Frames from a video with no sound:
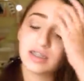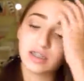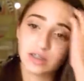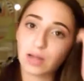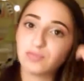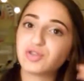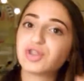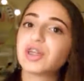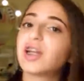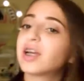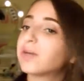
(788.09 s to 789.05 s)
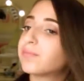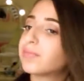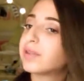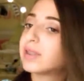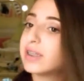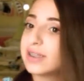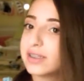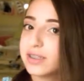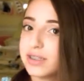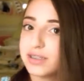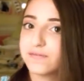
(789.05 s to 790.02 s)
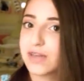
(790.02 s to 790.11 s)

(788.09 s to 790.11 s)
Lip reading: So I'm just going to completely